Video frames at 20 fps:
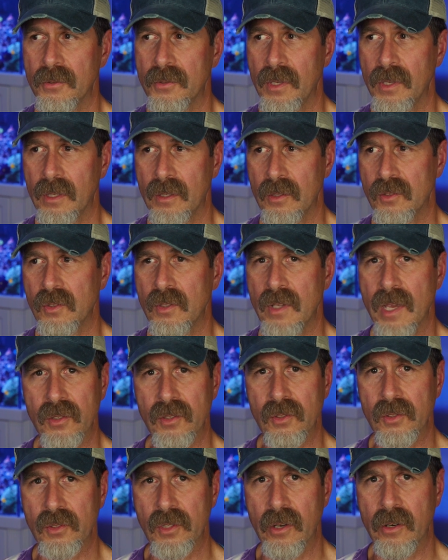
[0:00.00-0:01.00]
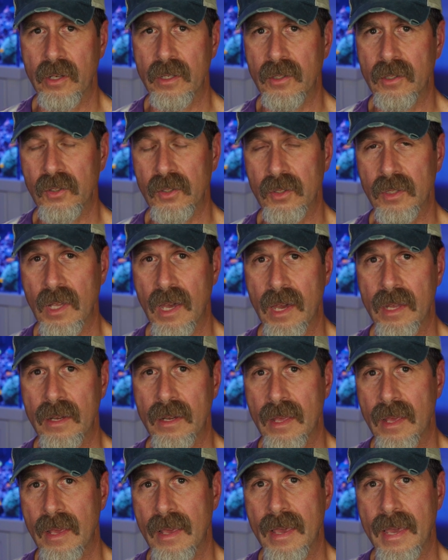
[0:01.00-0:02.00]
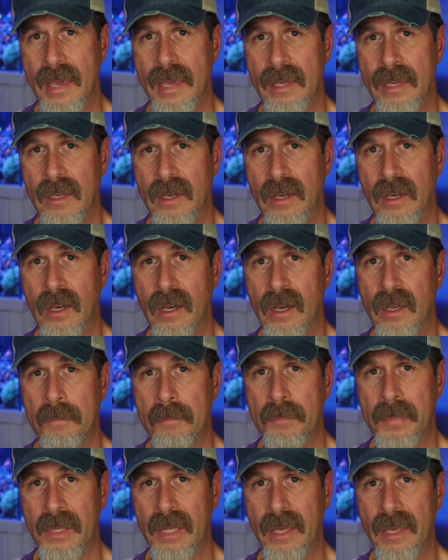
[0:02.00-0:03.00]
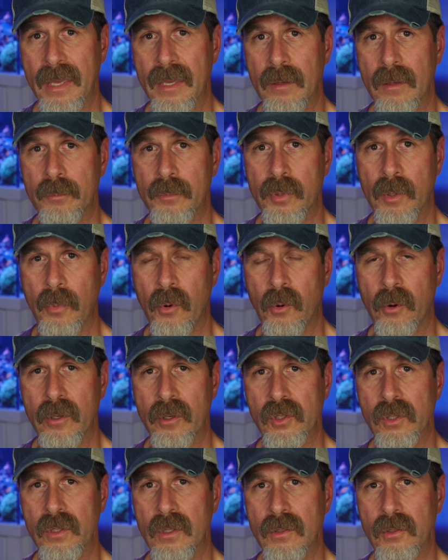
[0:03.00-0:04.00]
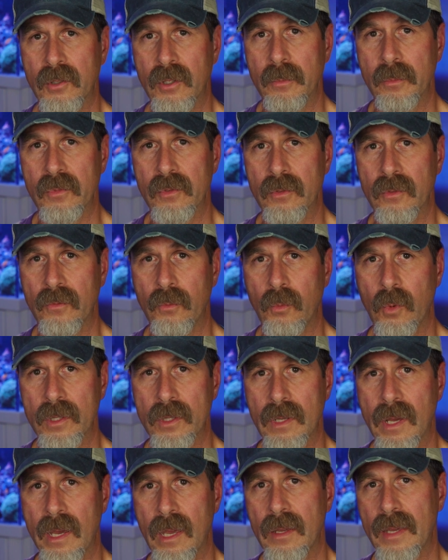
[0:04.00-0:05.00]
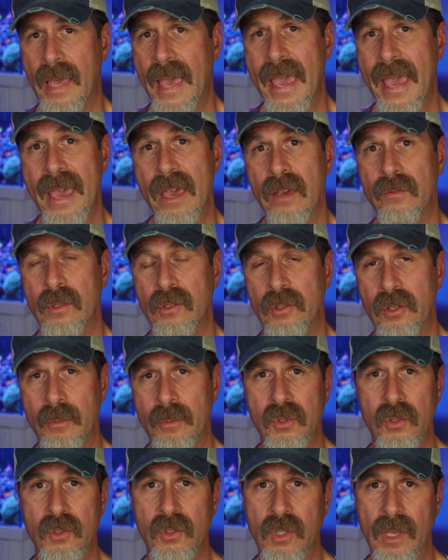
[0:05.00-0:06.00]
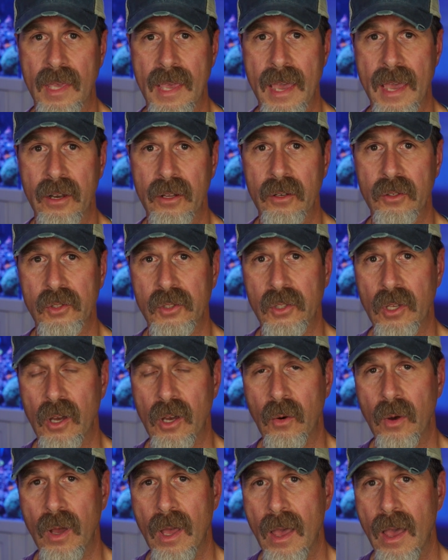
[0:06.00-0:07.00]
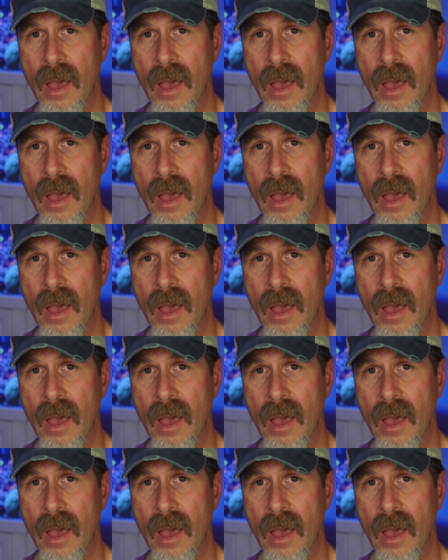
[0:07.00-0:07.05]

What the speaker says: I just don't think it's necessary. This is not a plague proportion in terms of what I have in terms of cyano.